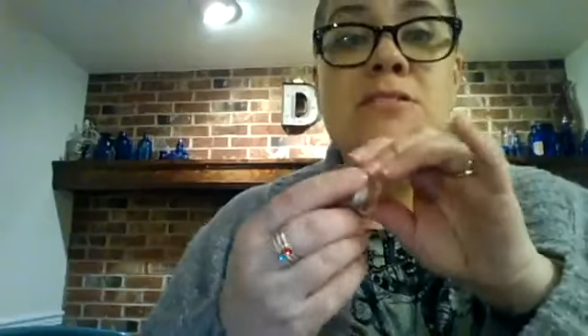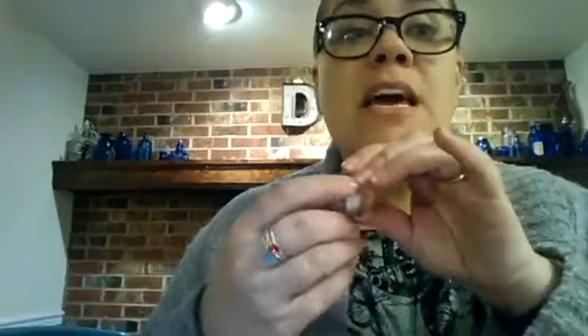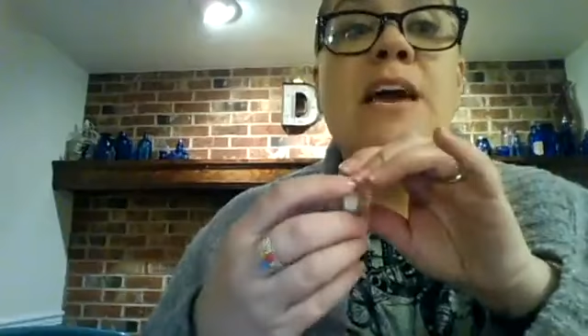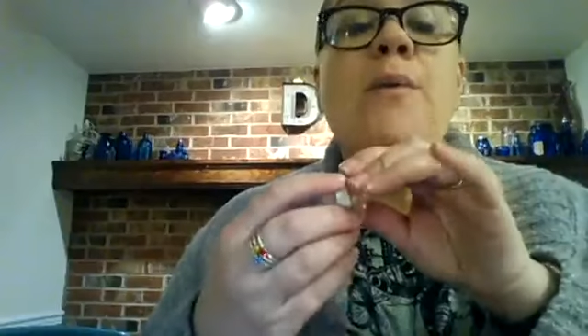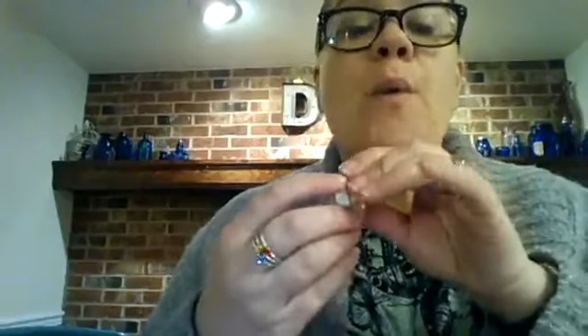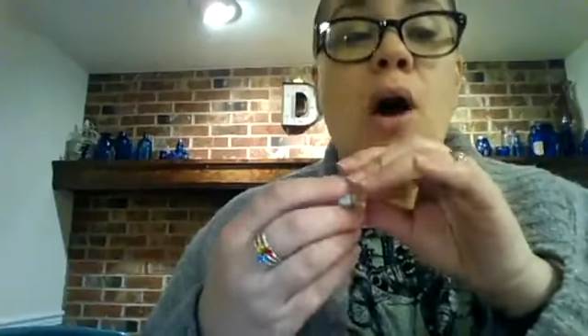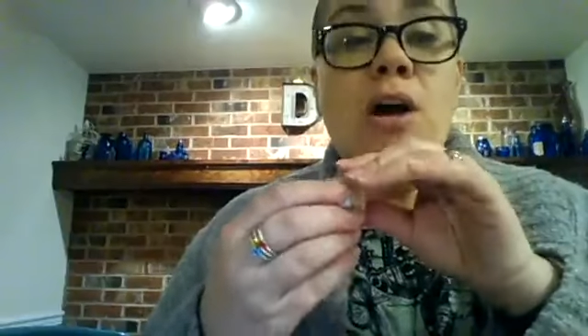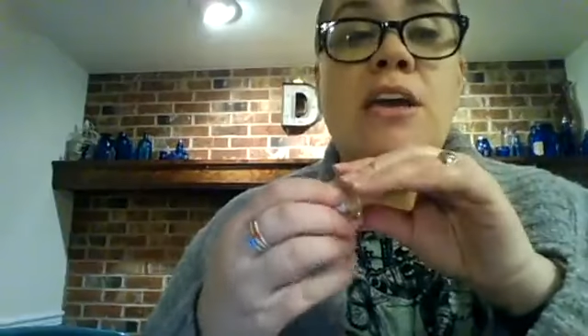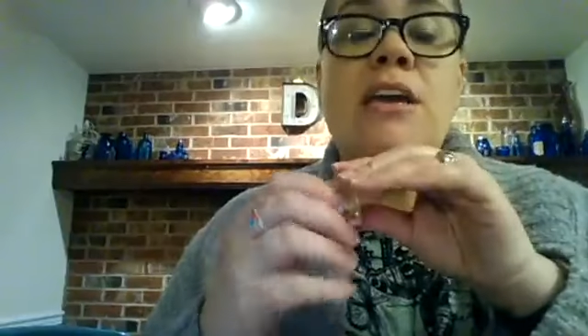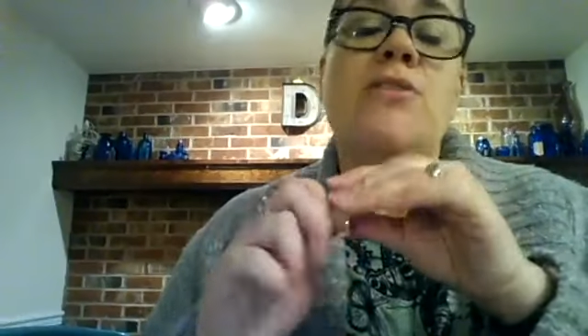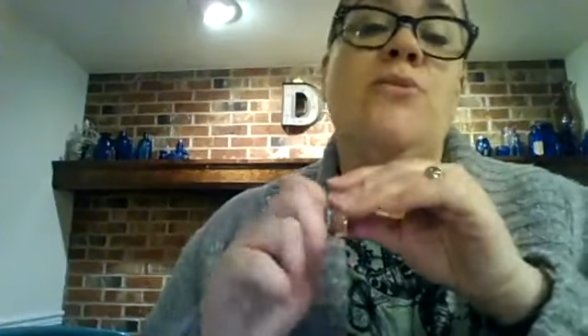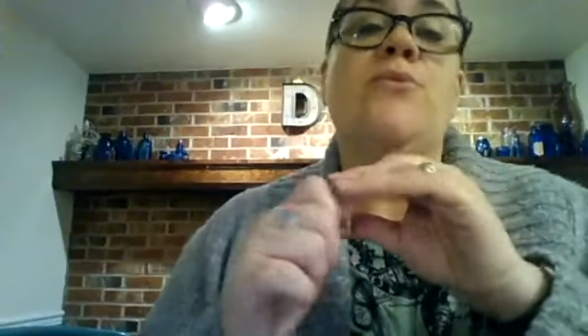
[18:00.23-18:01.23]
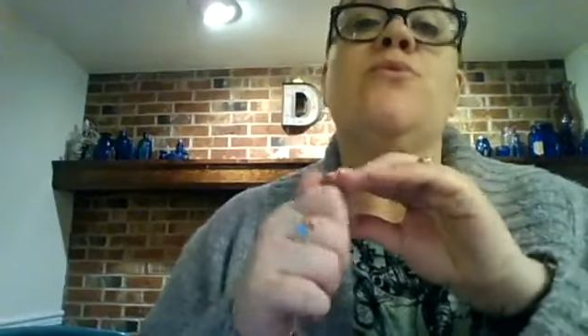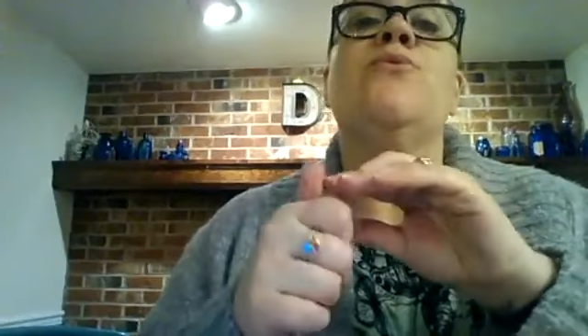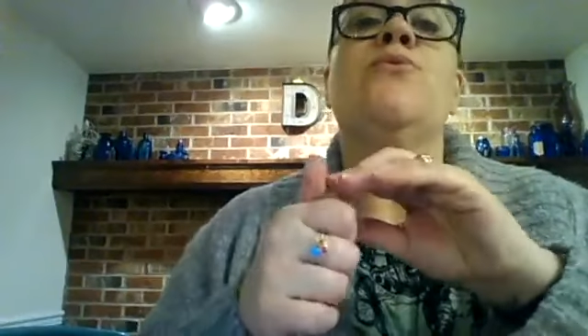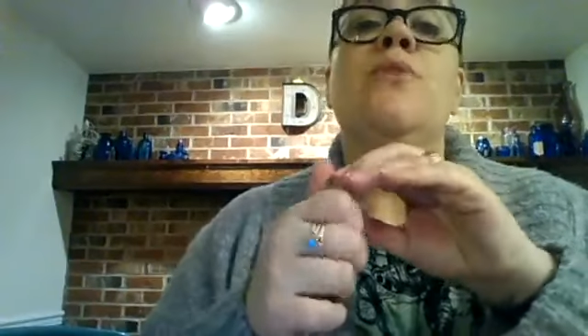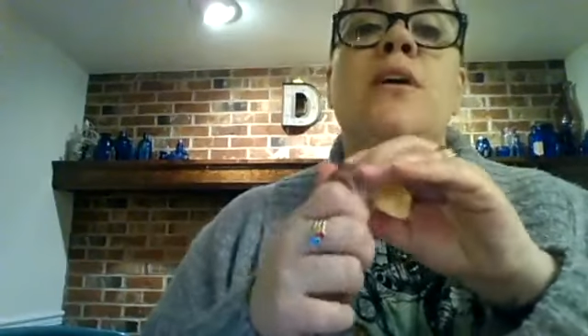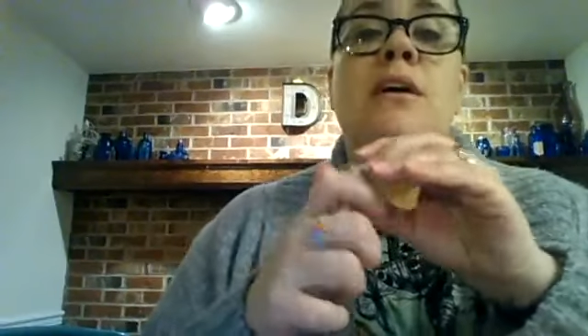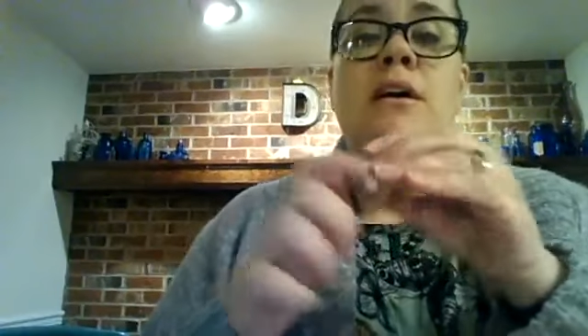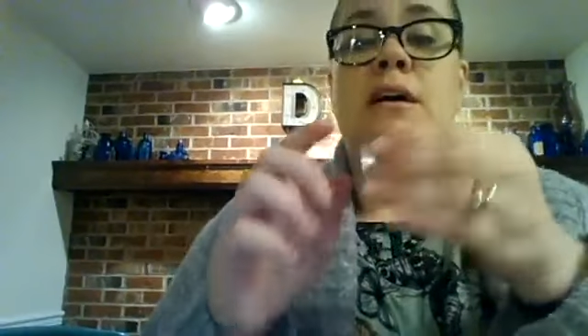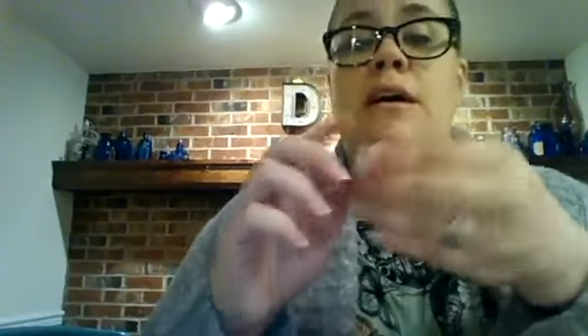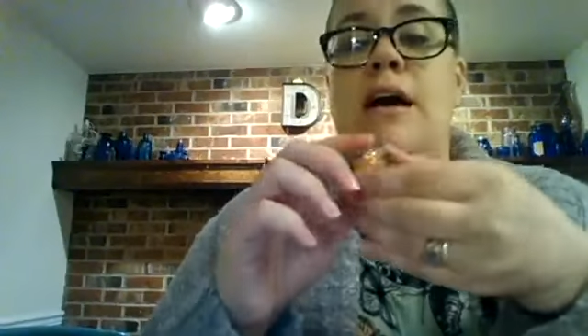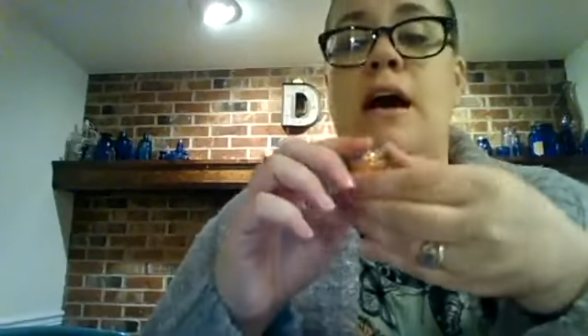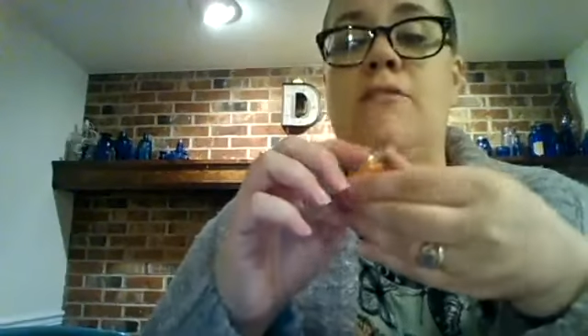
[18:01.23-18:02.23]
like walking through
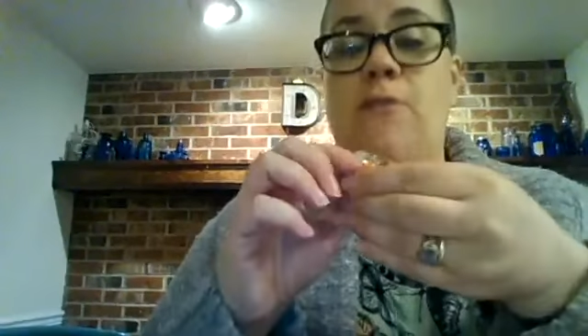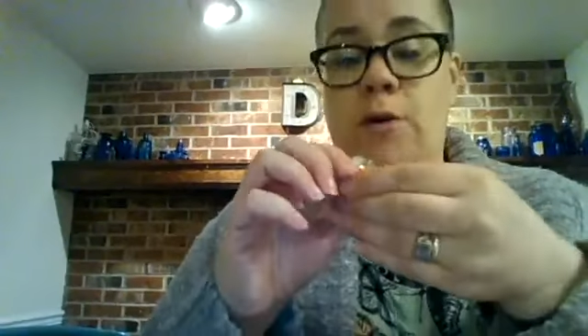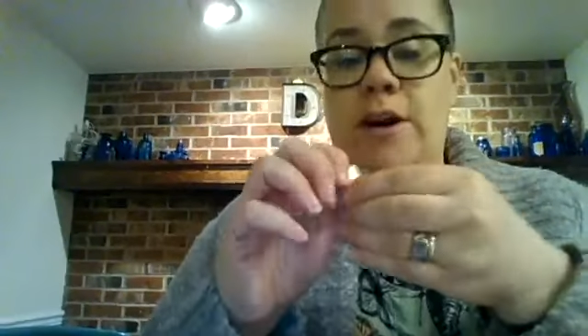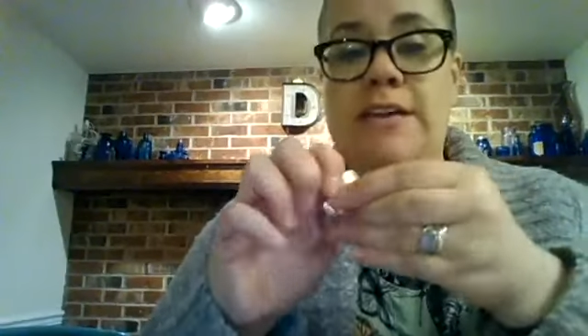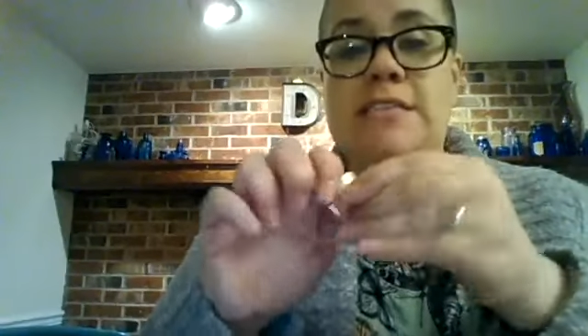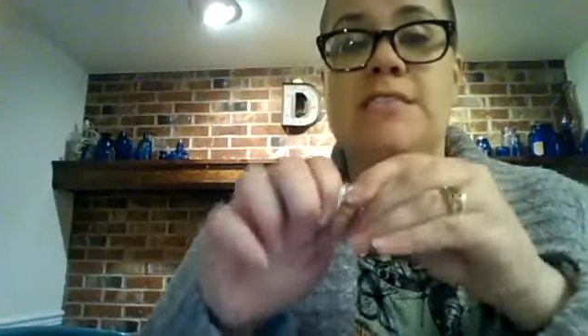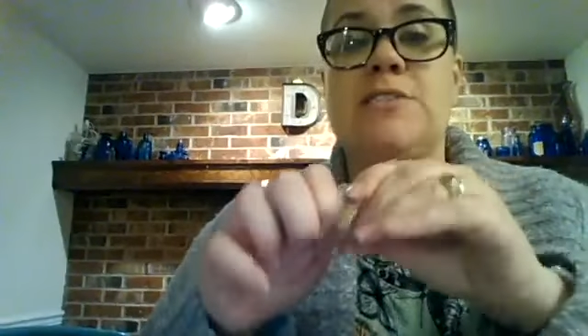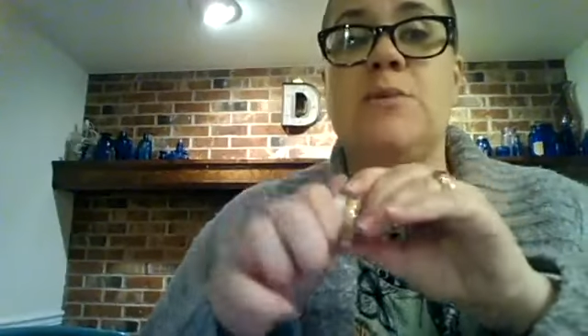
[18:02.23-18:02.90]
a forest